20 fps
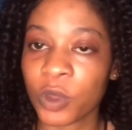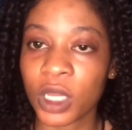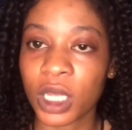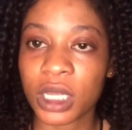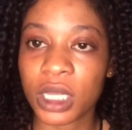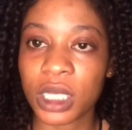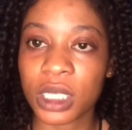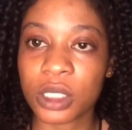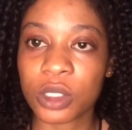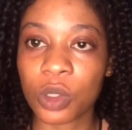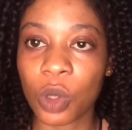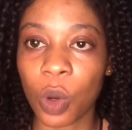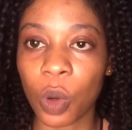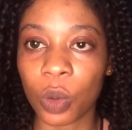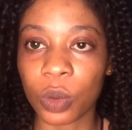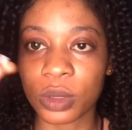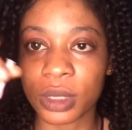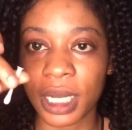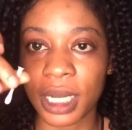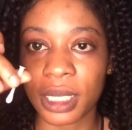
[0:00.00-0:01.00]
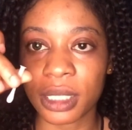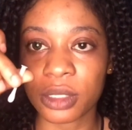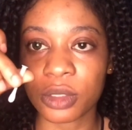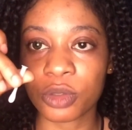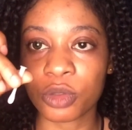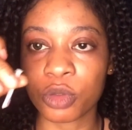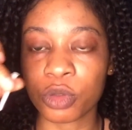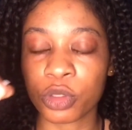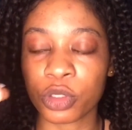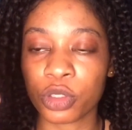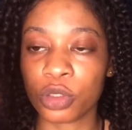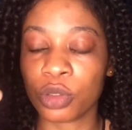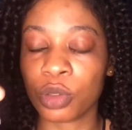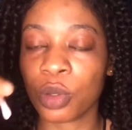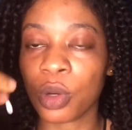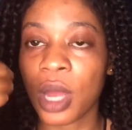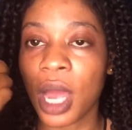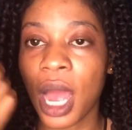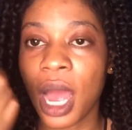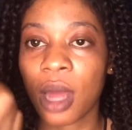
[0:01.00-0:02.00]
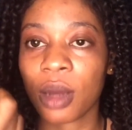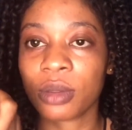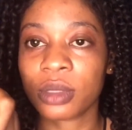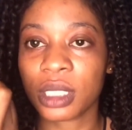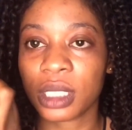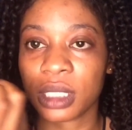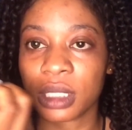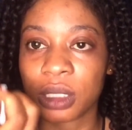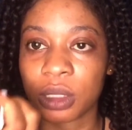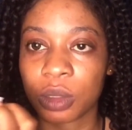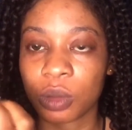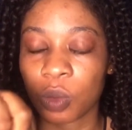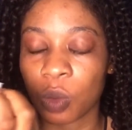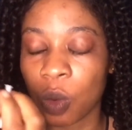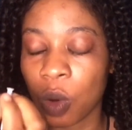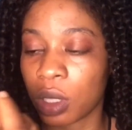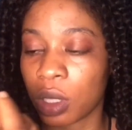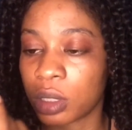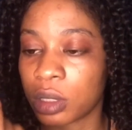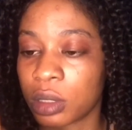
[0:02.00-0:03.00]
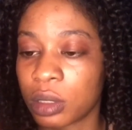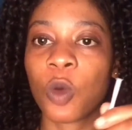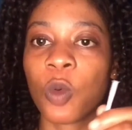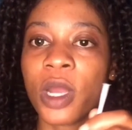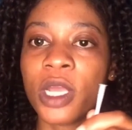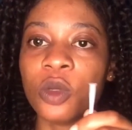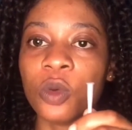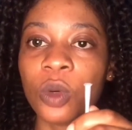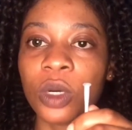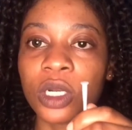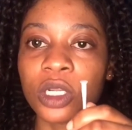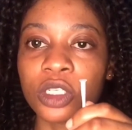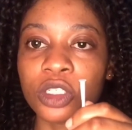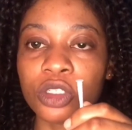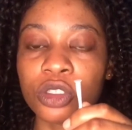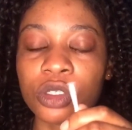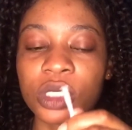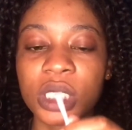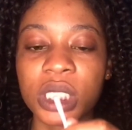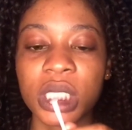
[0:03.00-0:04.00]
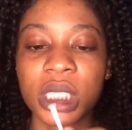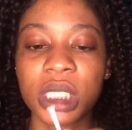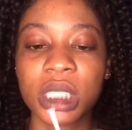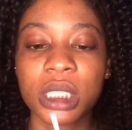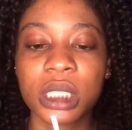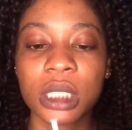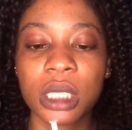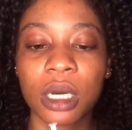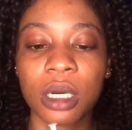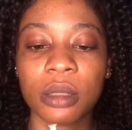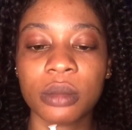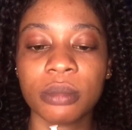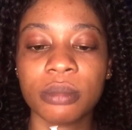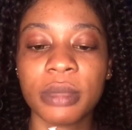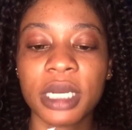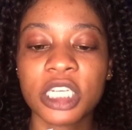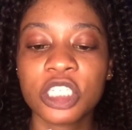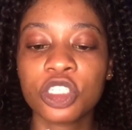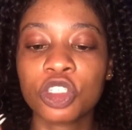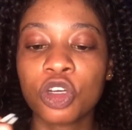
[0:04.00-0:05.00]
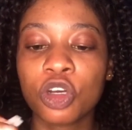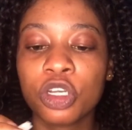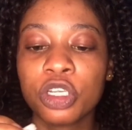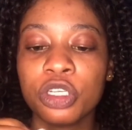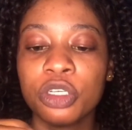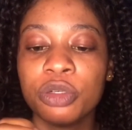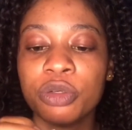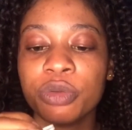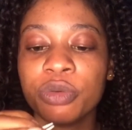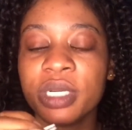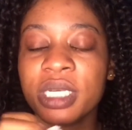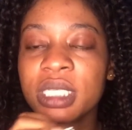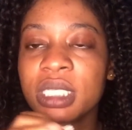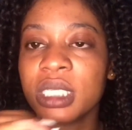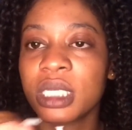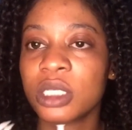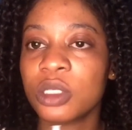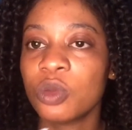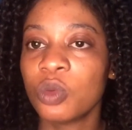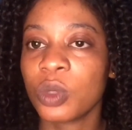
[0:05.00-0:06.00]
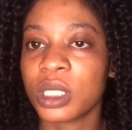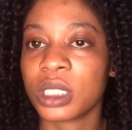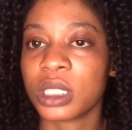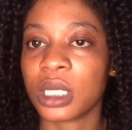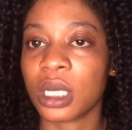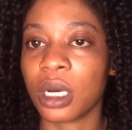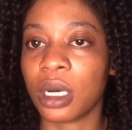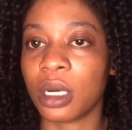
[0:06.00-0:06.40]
this holder, so you know how this works. When you want to use this, make sure you rinse it with